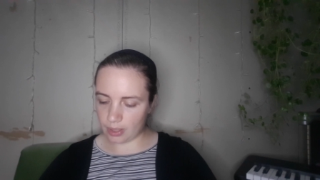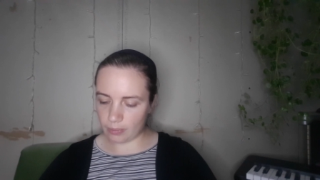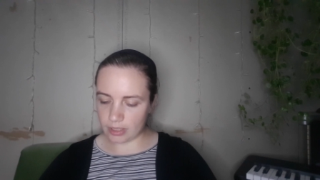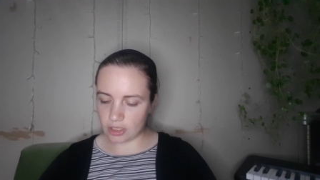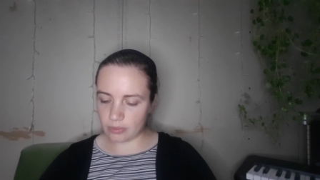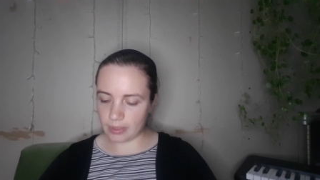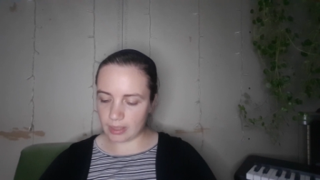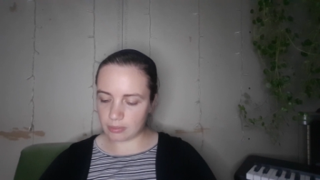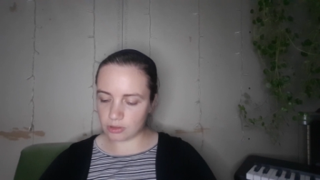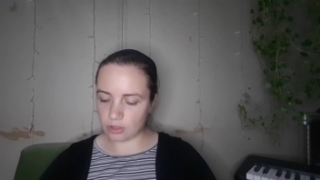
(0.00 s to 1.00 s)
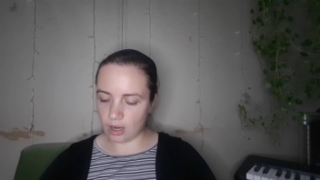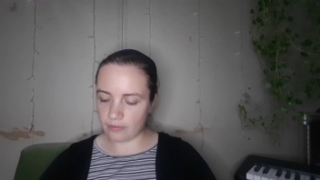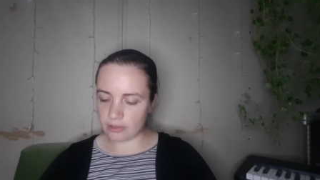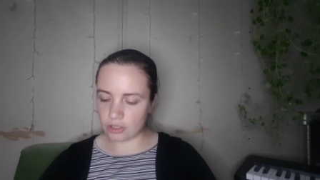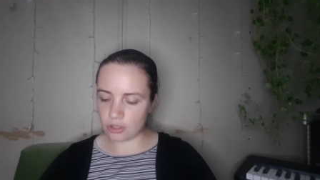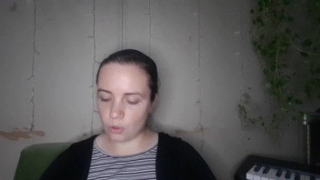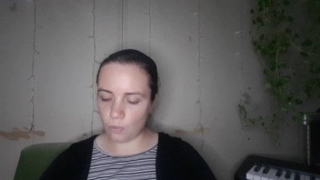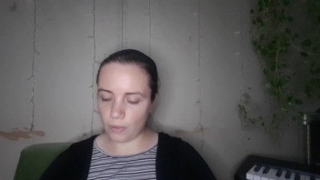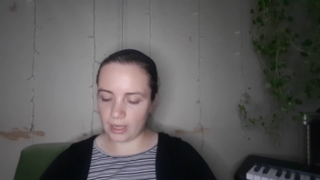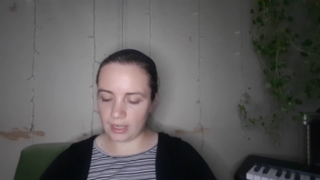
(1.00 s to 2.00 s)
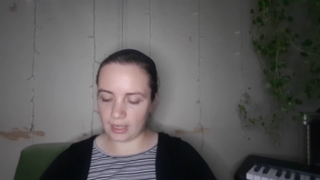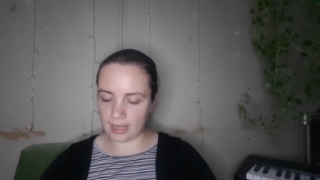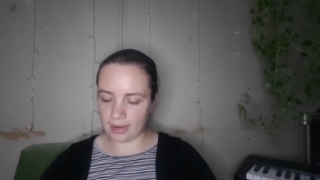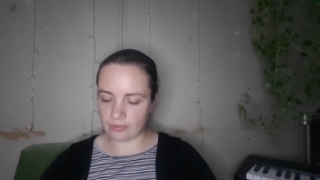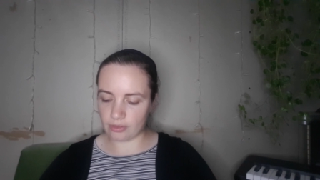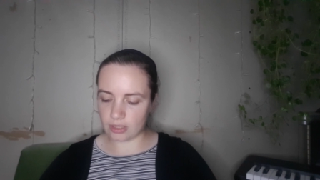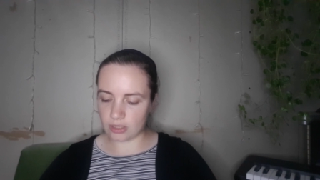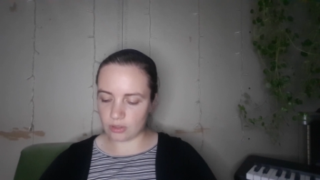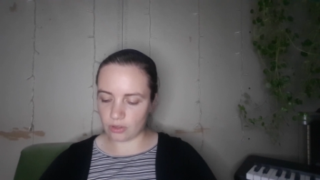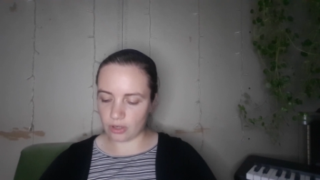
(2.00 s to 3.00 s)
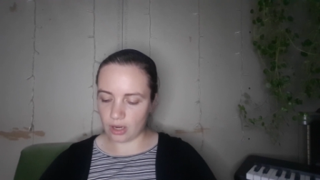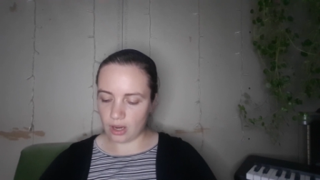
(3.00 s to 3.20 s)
that we should be able to offer so willingly after this sort?